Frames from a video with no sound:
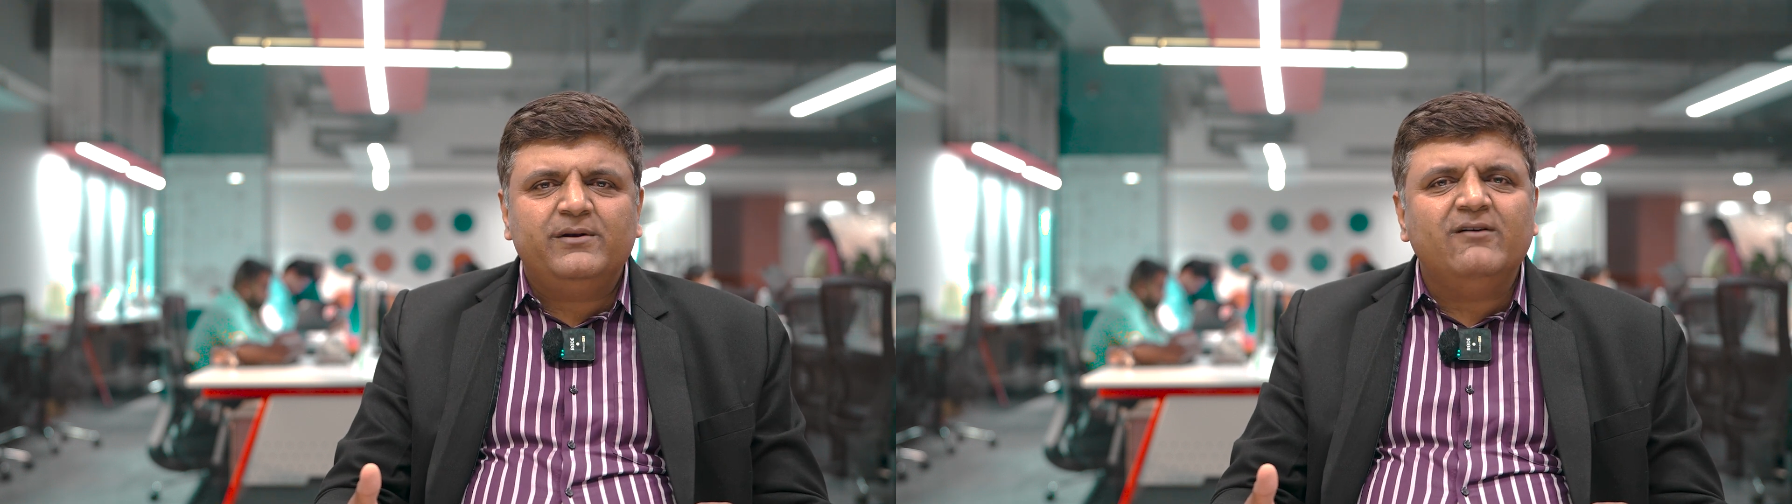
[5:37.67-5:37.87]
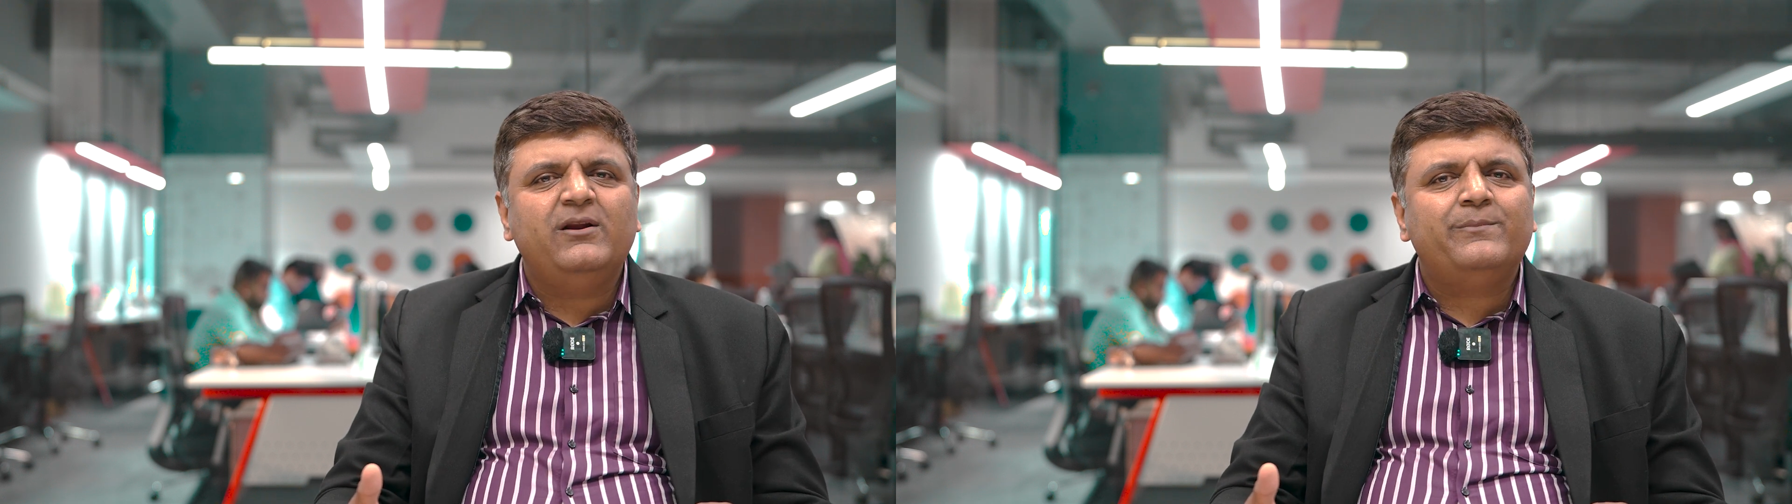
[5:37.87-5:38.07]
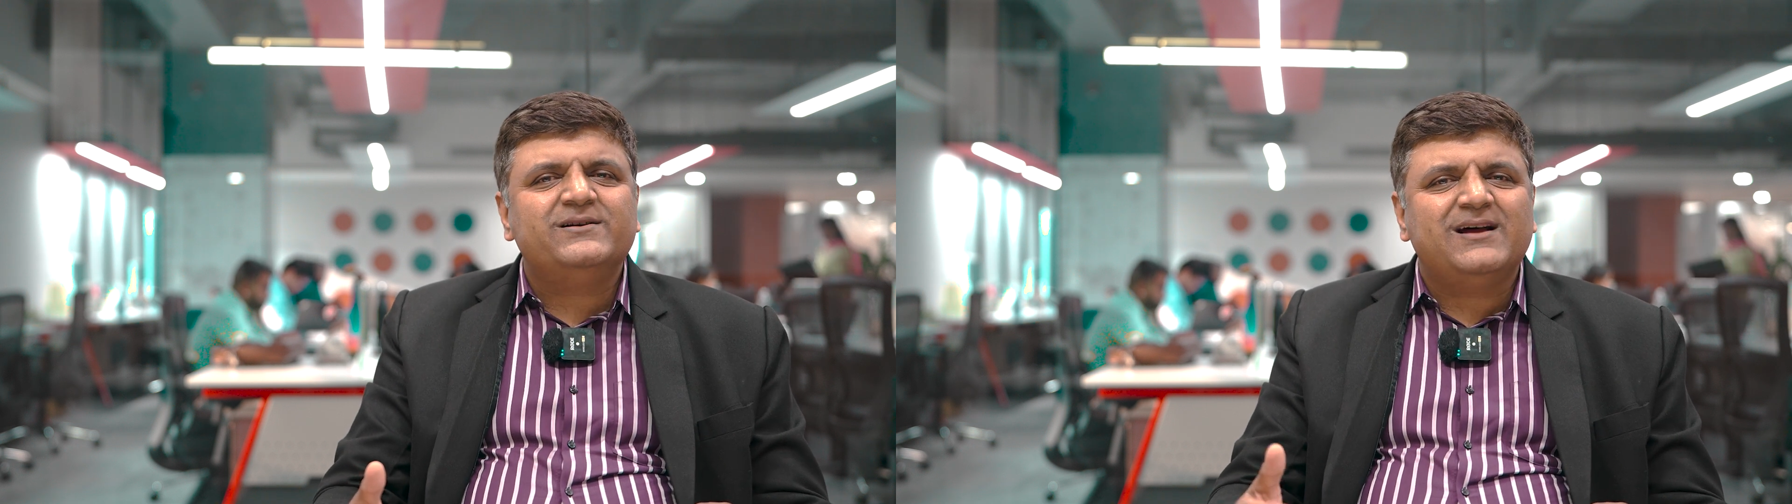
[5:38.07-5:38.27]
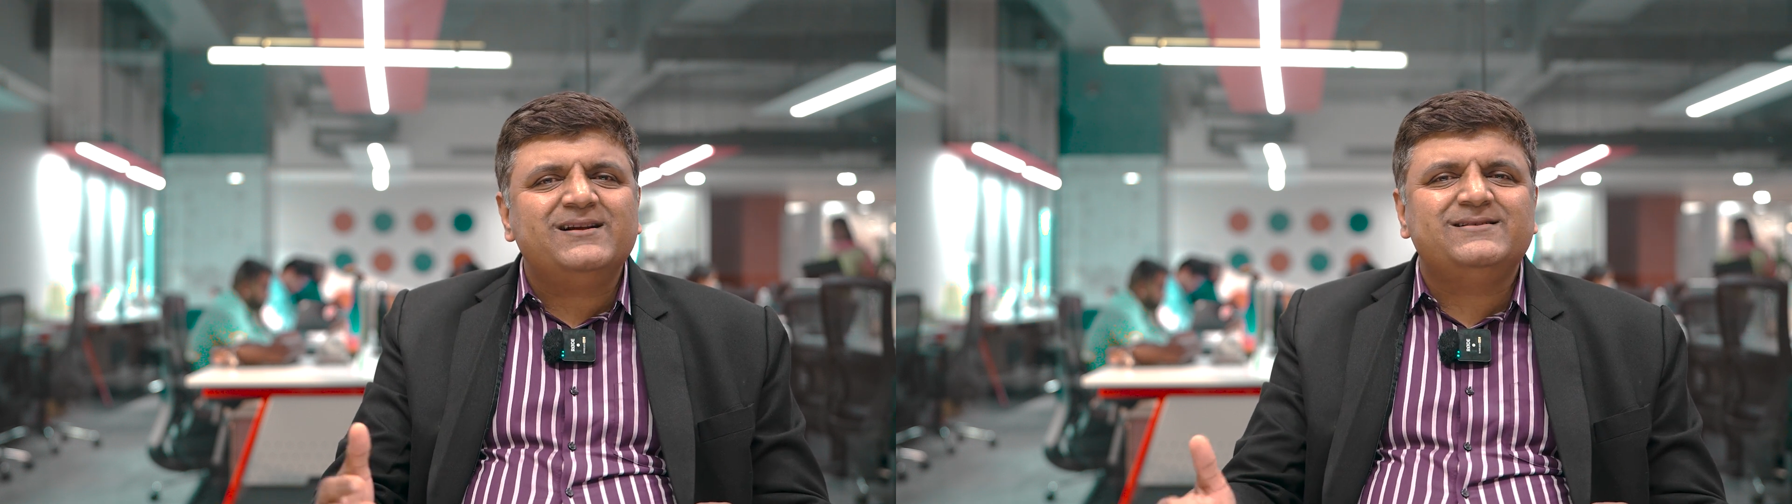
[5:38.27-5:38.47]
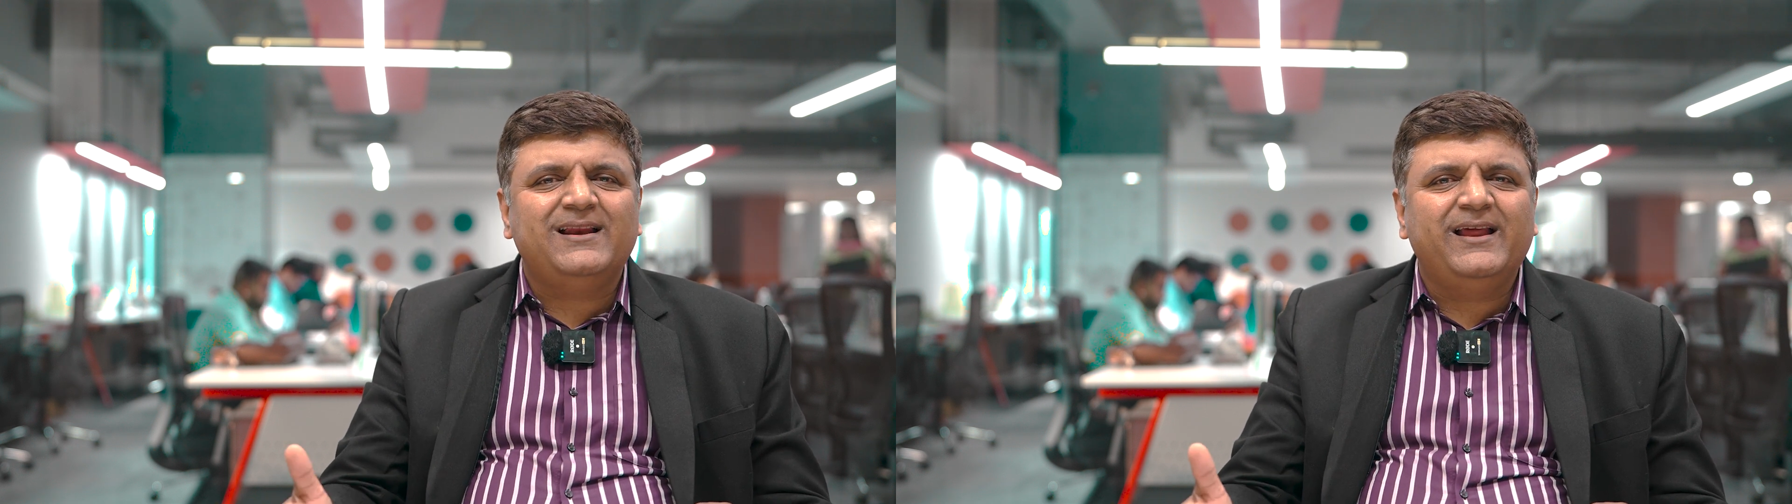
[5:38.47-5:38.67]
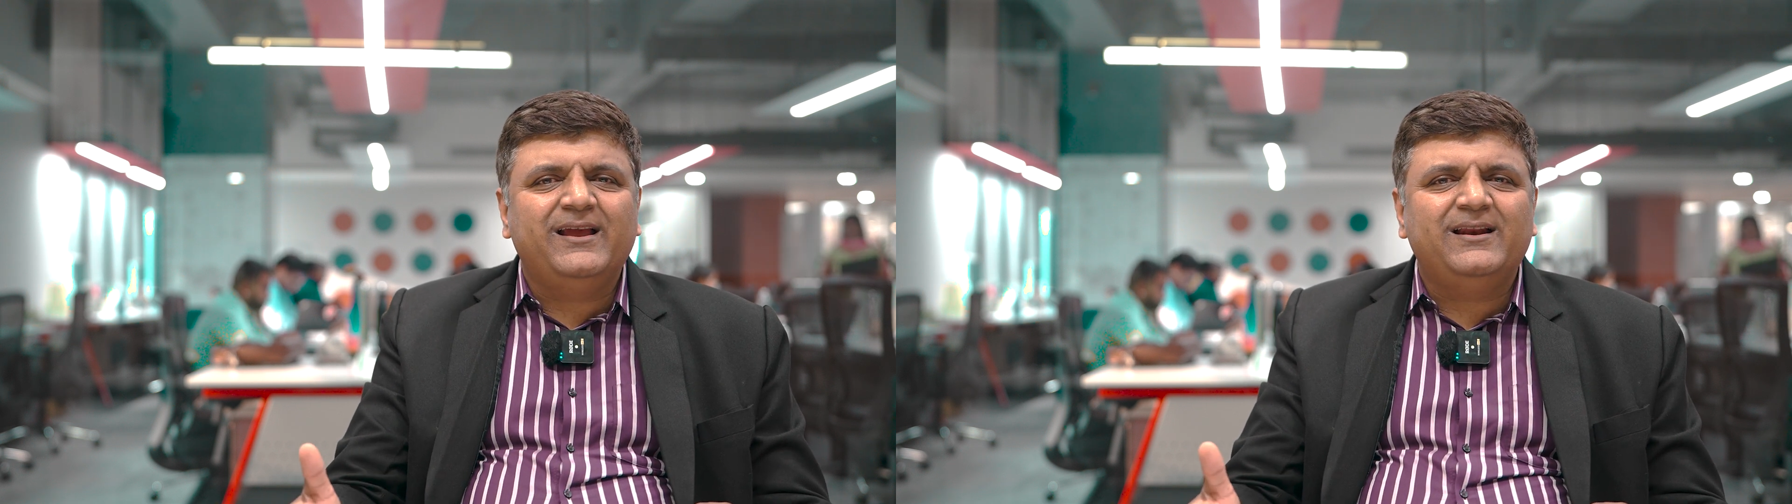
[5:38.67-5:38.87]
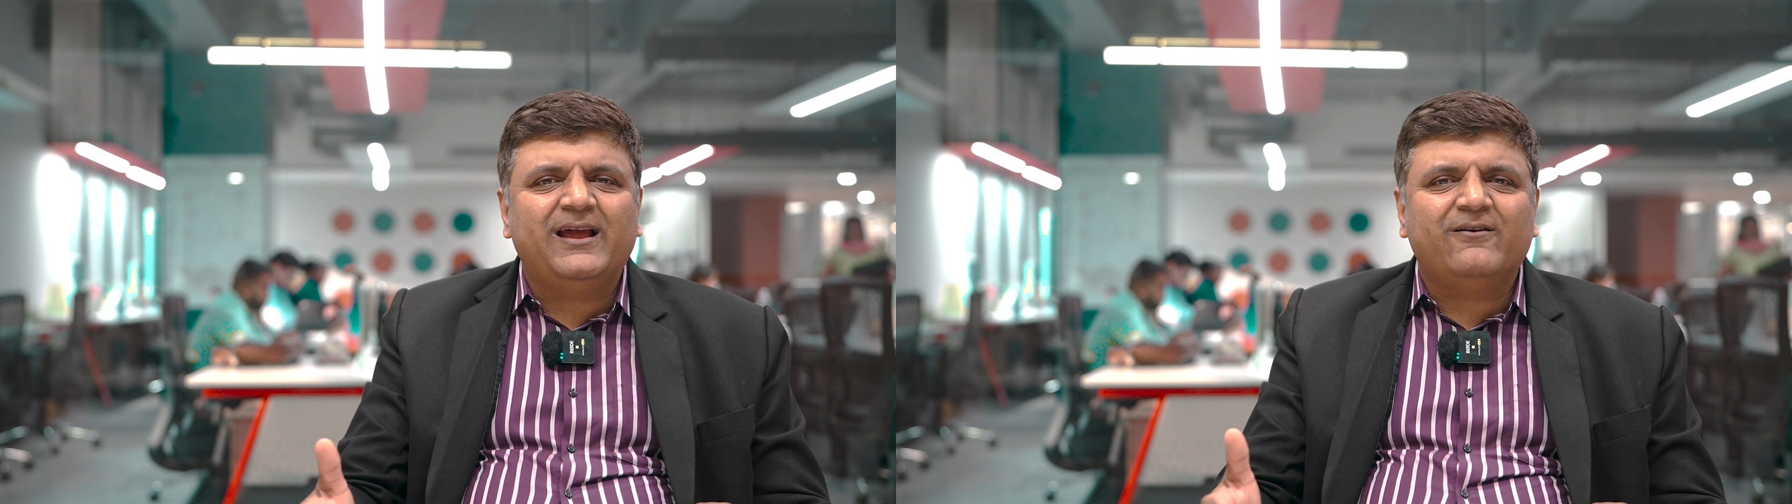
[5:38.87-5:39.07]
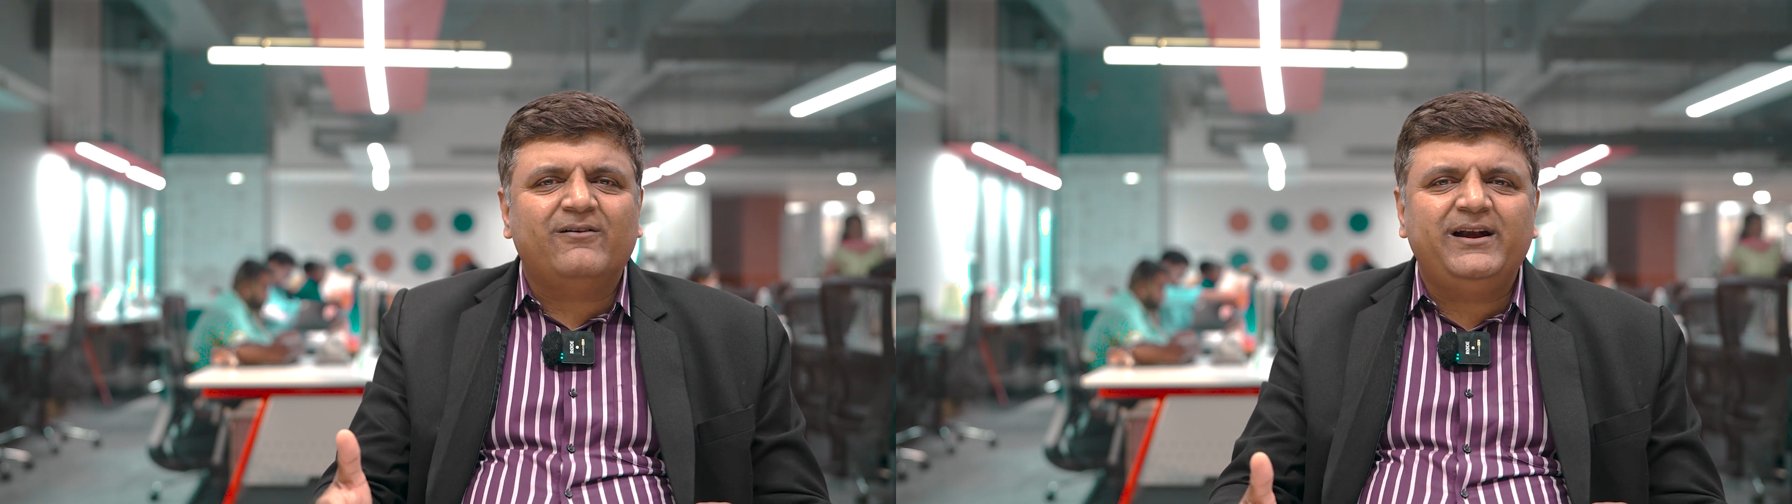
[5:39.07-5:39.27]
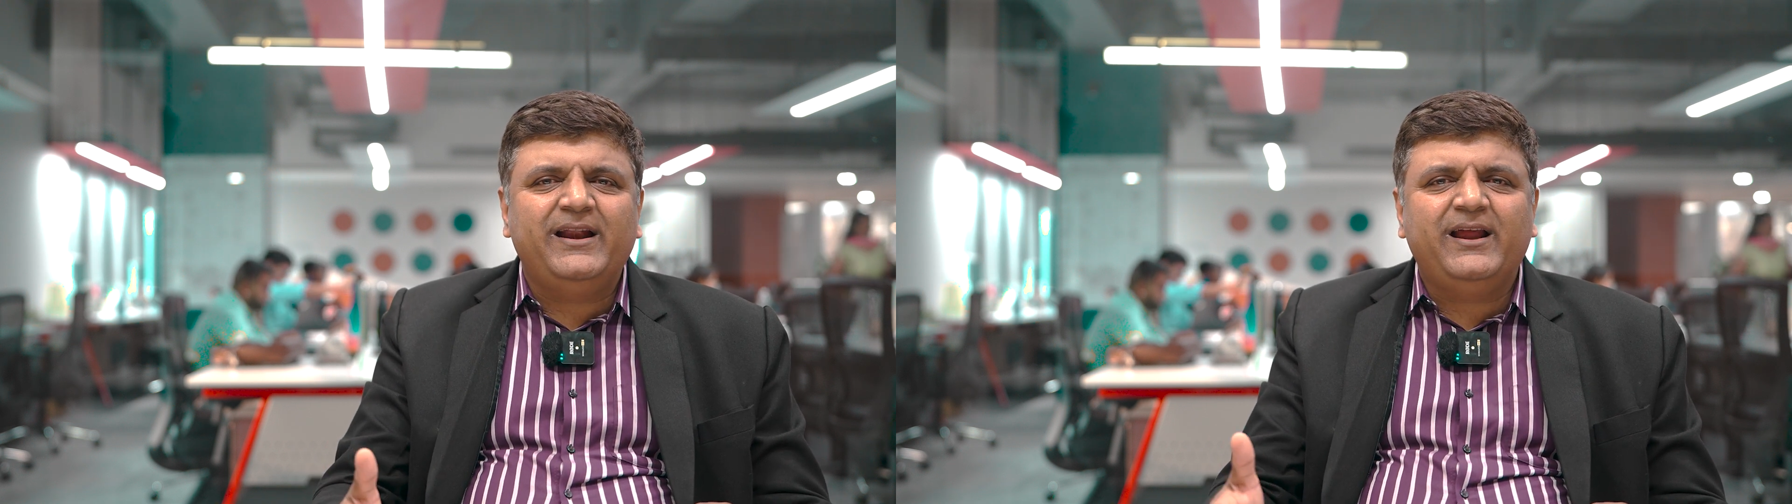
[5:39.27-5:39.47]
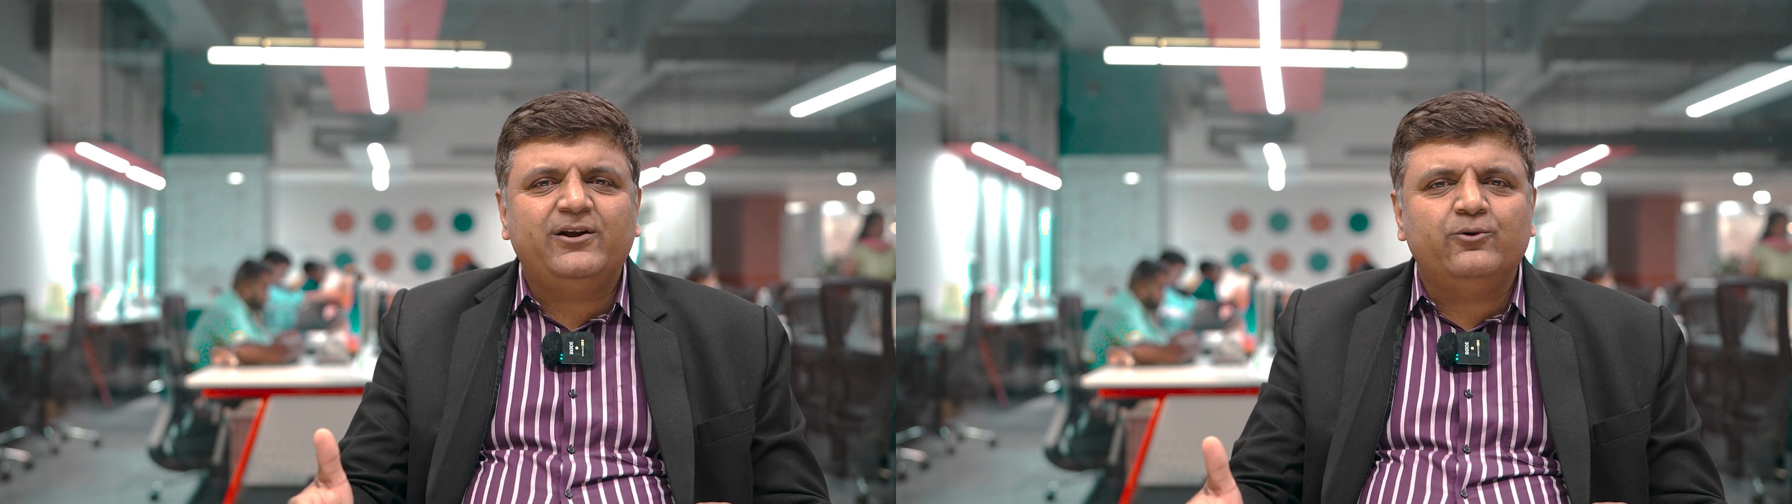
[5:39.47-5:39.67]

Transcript: developers are selling in like one day